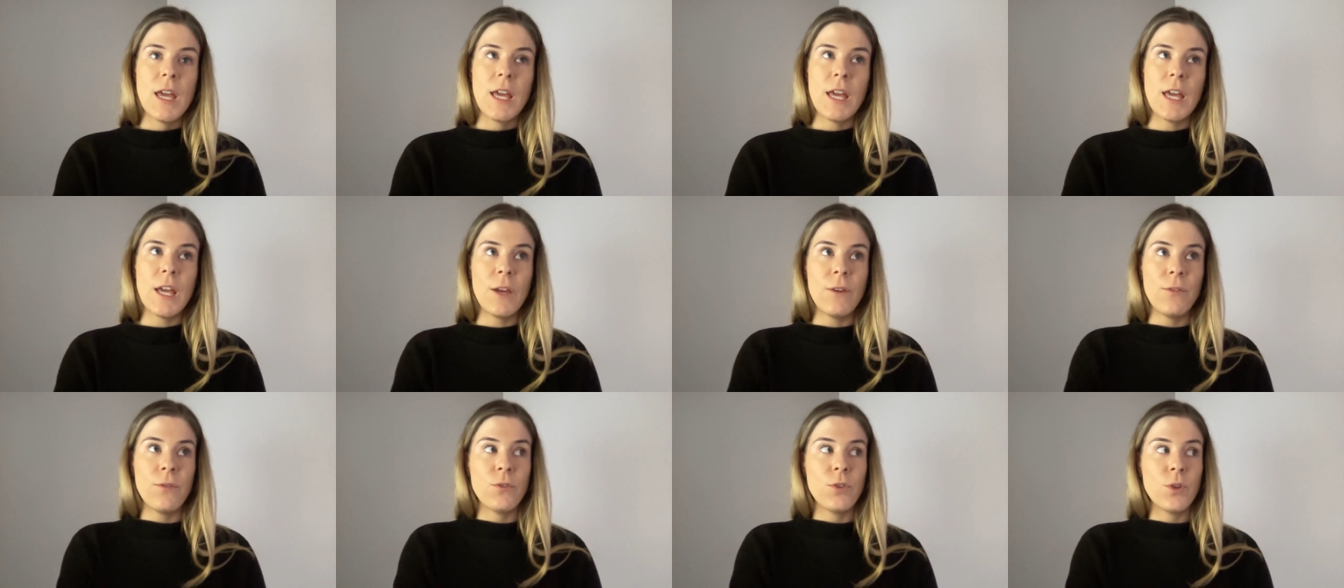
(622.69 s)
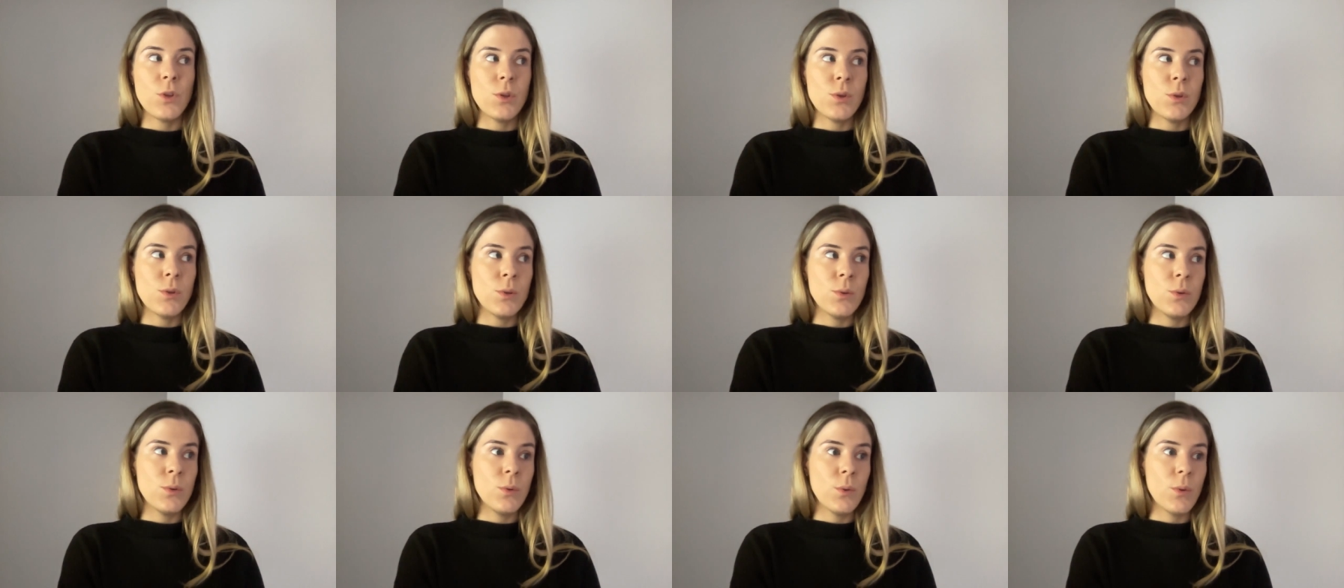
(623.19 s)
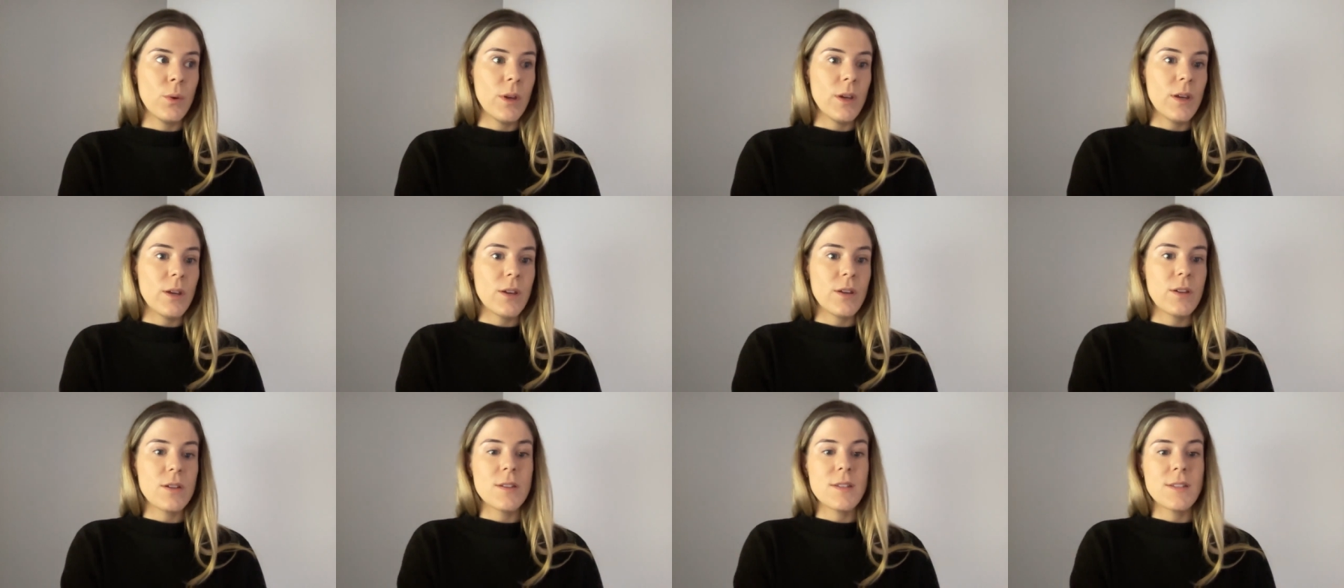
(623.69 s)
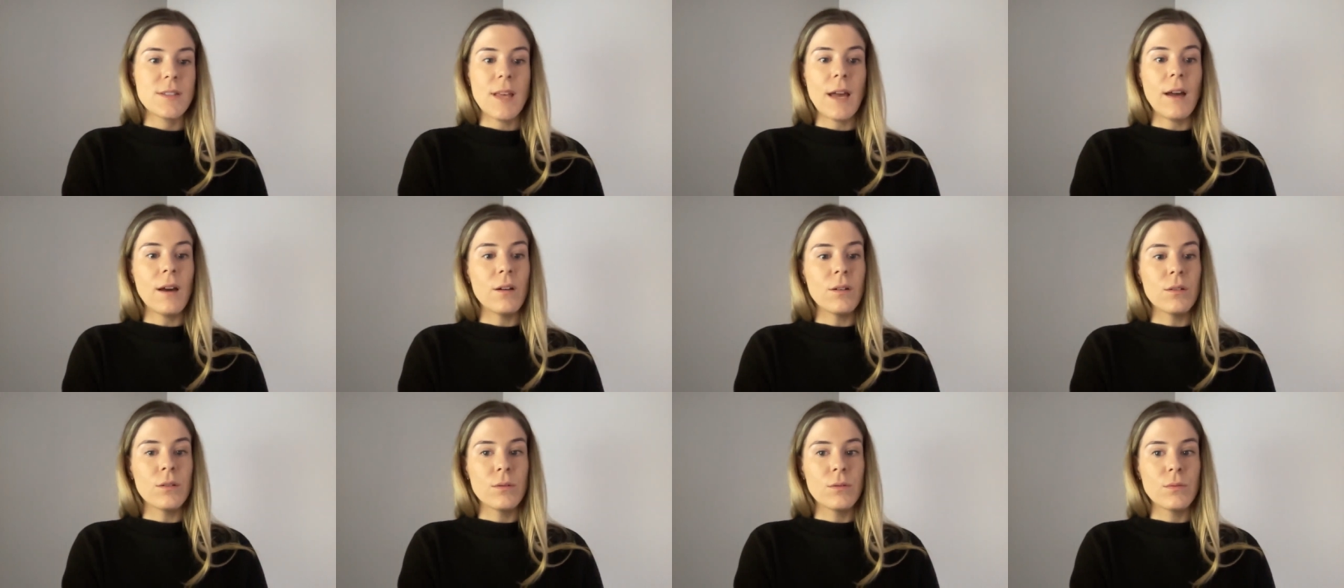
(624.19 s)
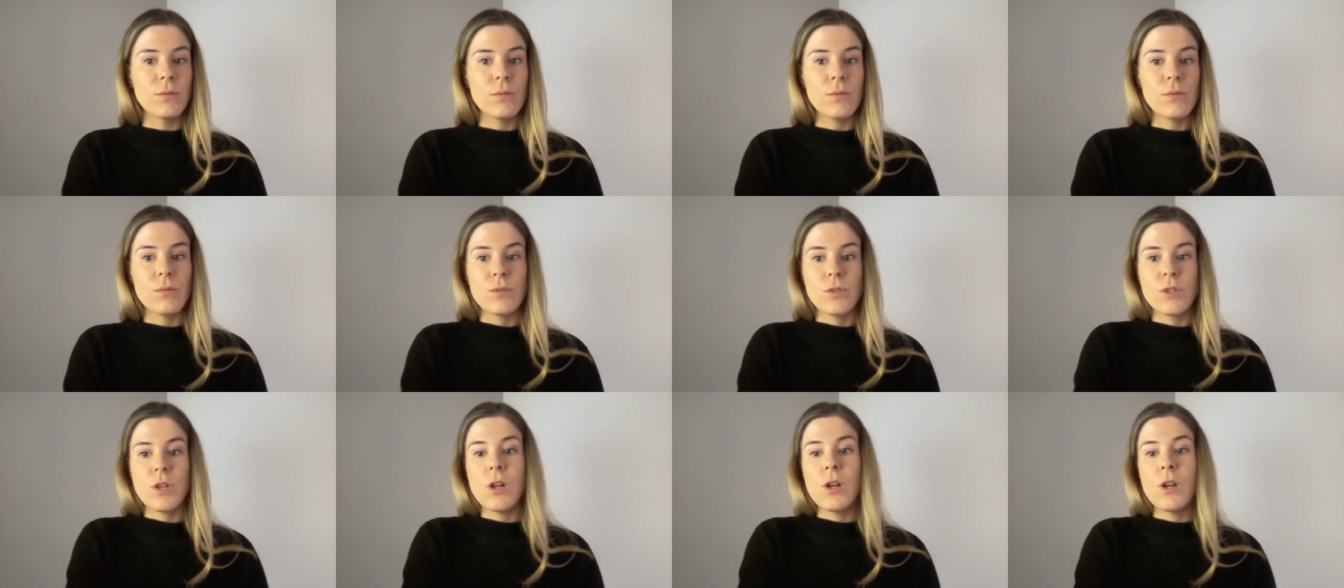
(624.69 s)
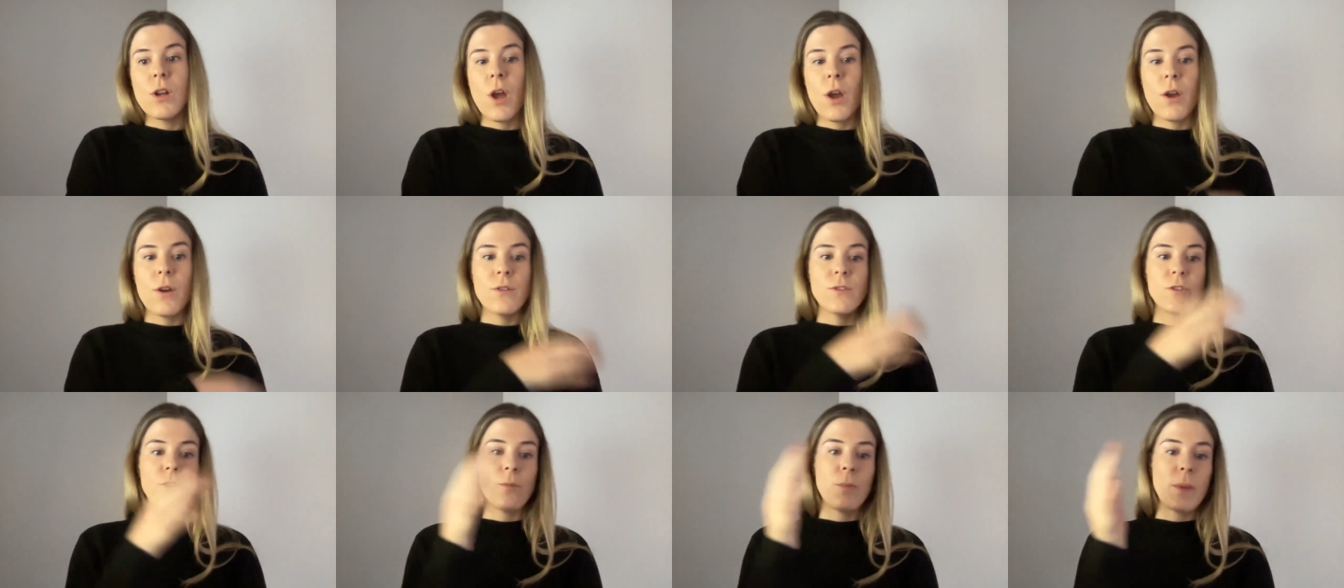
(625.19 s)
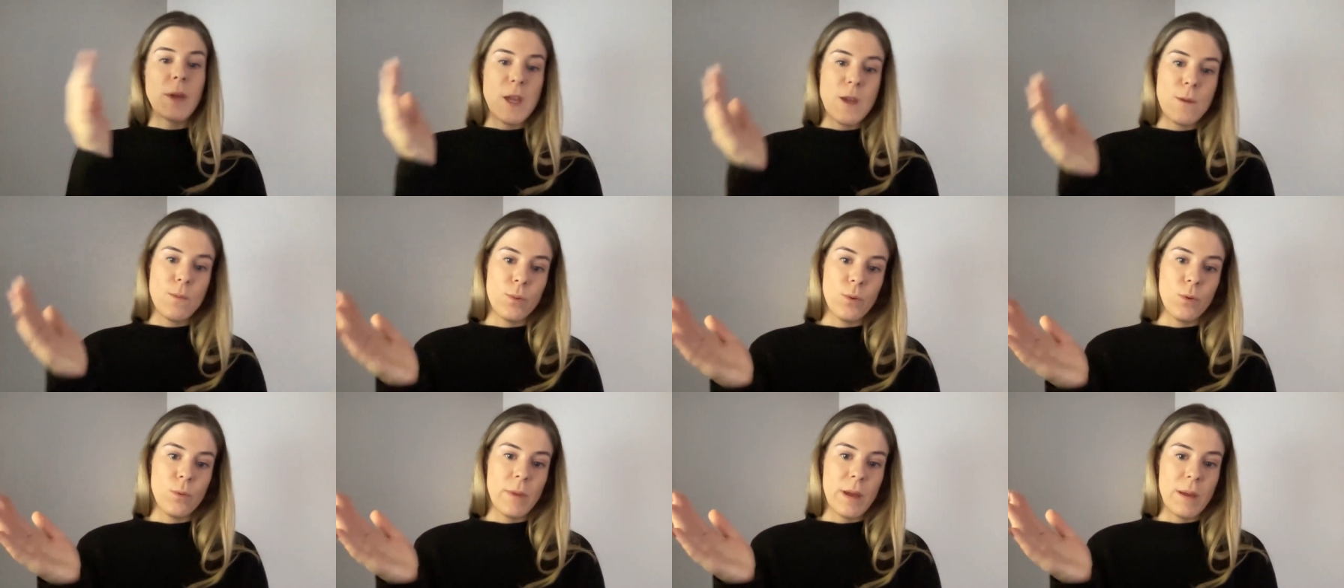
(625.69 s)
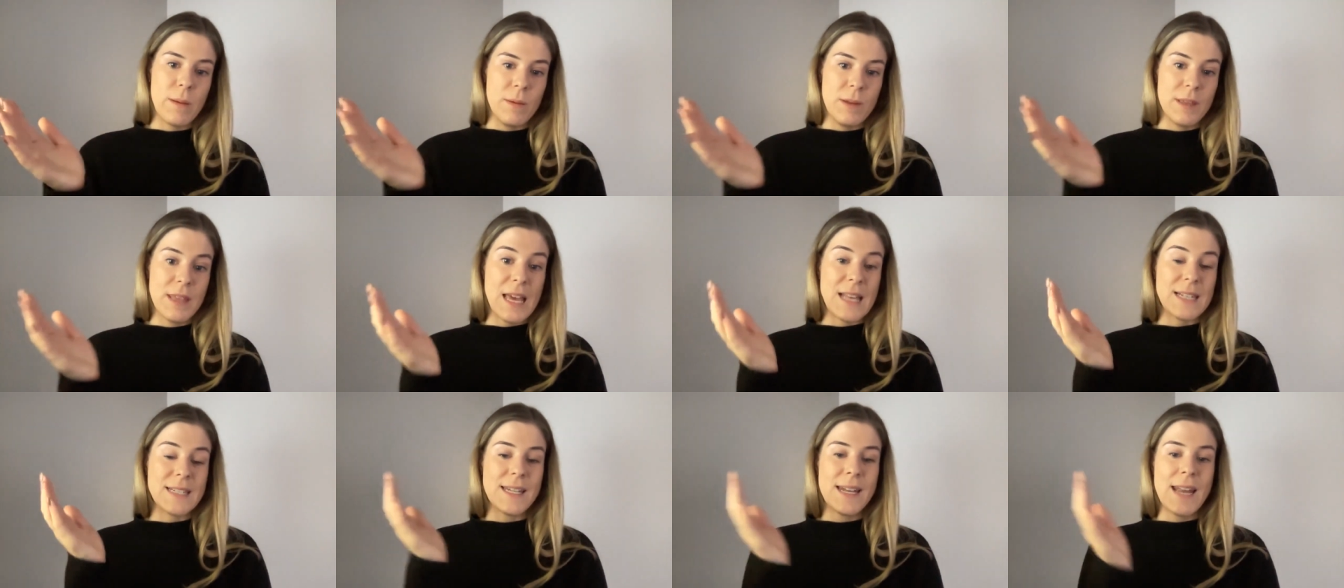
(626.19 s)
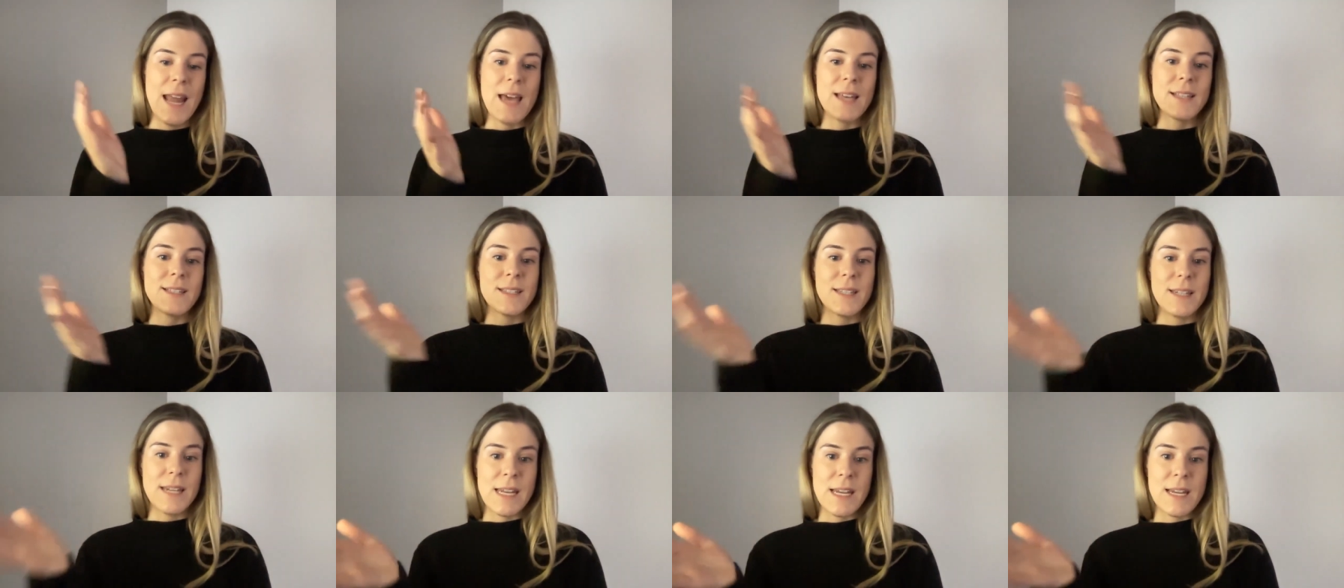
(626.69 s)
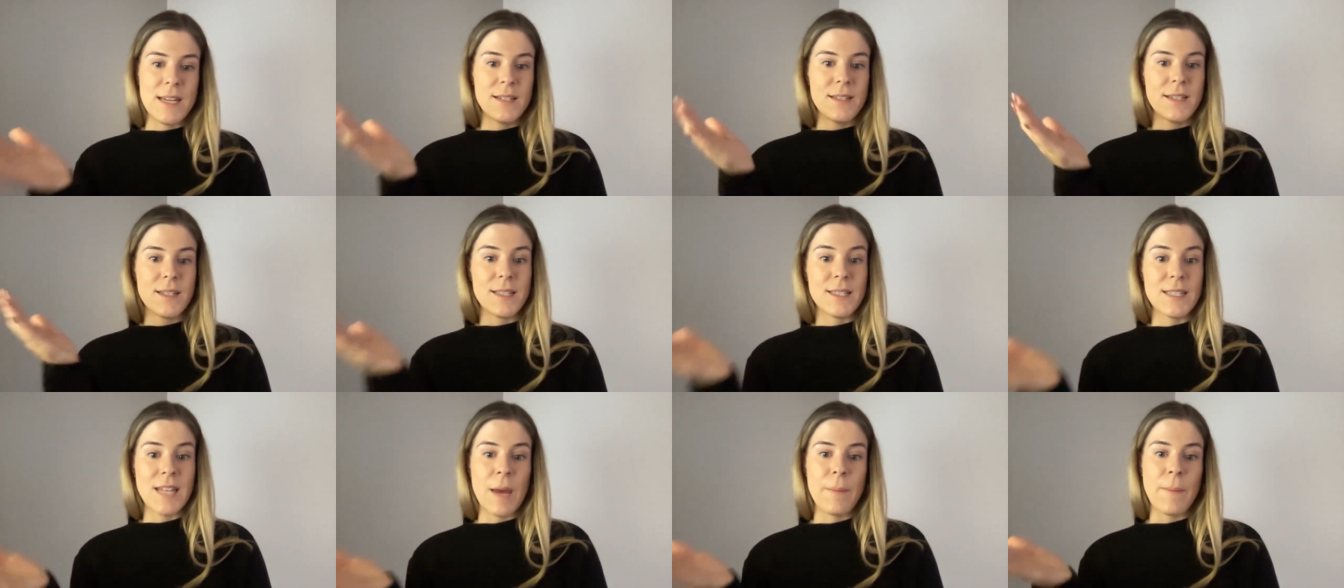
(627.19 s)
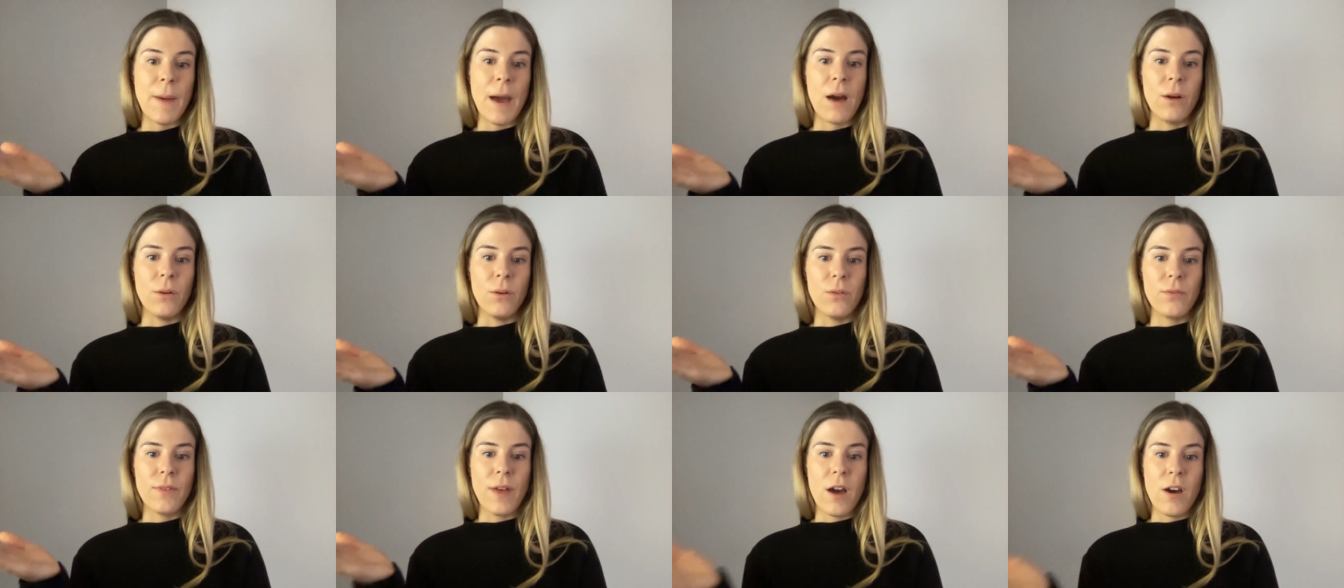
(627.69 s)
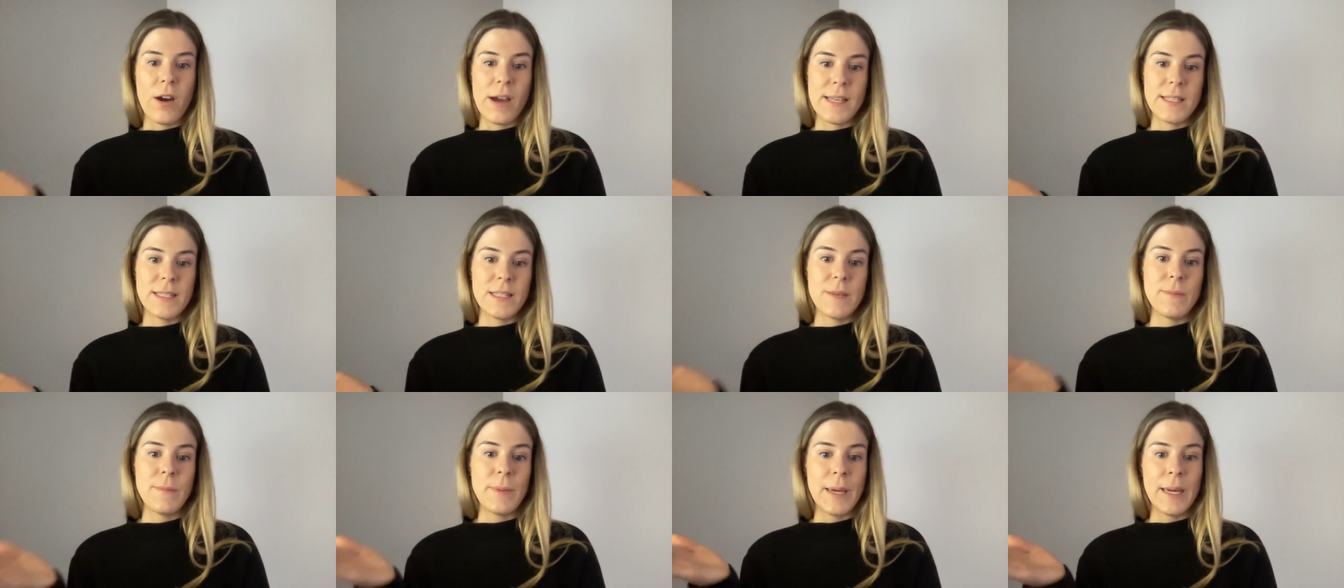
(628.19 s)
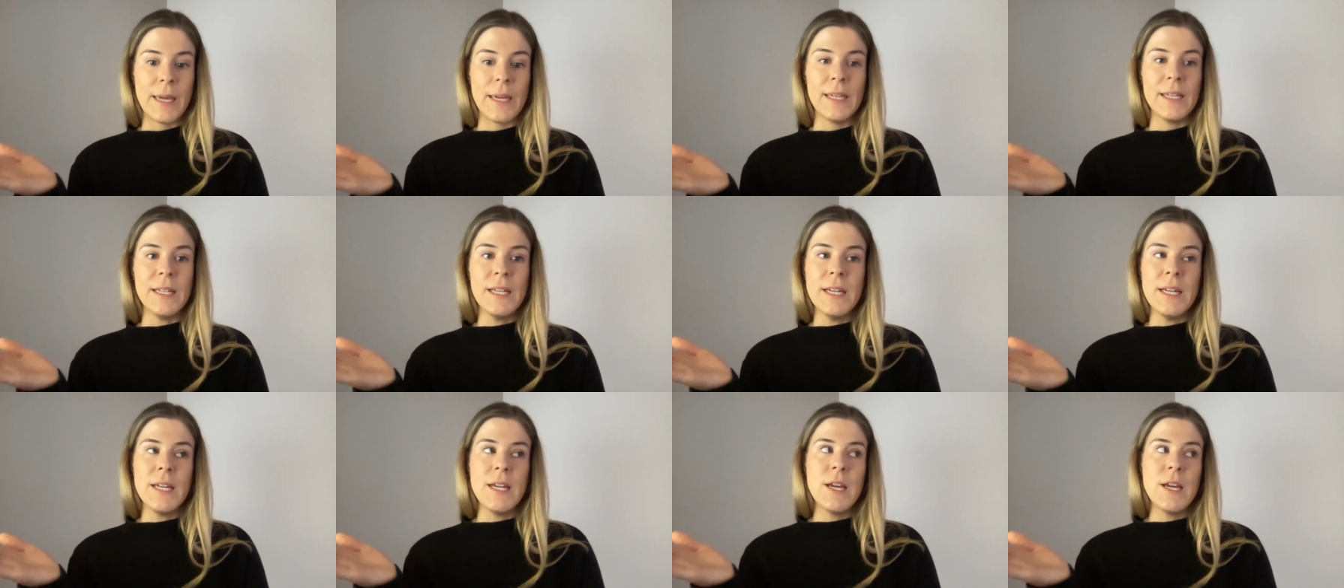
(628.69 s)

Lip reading: if you could sell to loads of people, maybe there's less need to step out of that ICP.